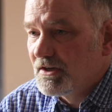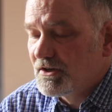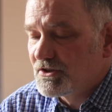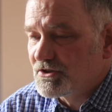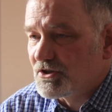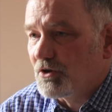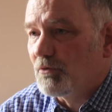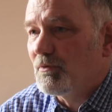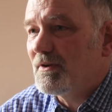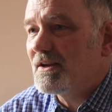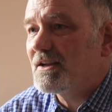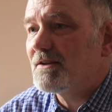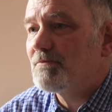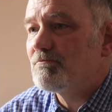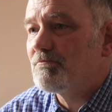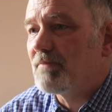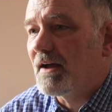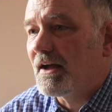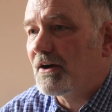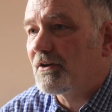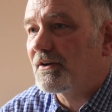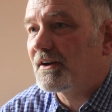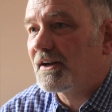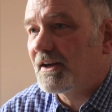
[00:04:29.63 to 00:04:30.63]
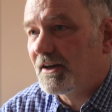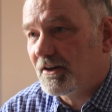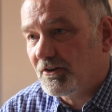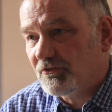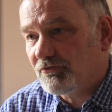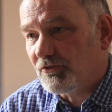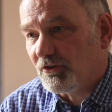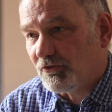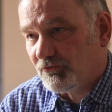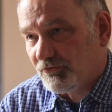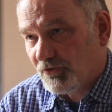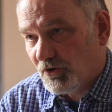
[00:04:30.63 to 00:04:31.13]
so we can better care
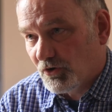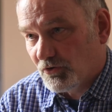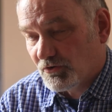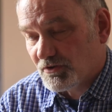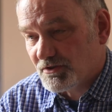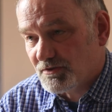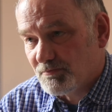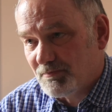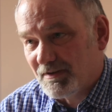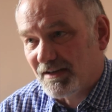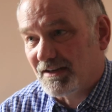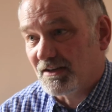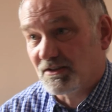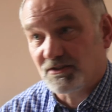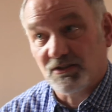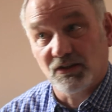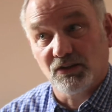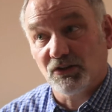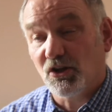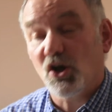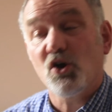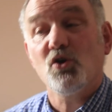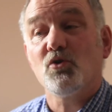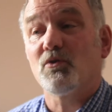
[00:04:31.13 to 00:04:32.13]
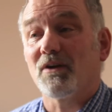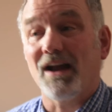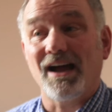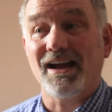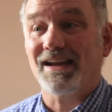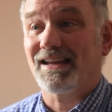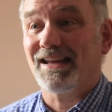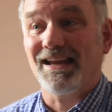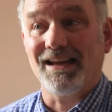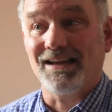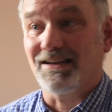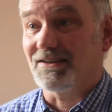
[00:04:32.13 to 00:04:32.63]
for folks, because alone
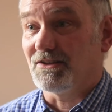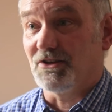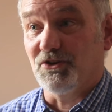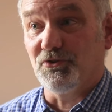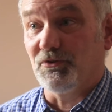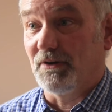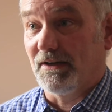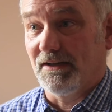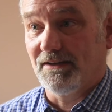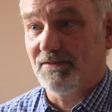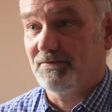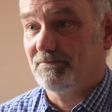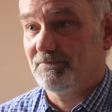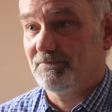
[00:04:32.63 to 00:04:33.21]
I can't do it.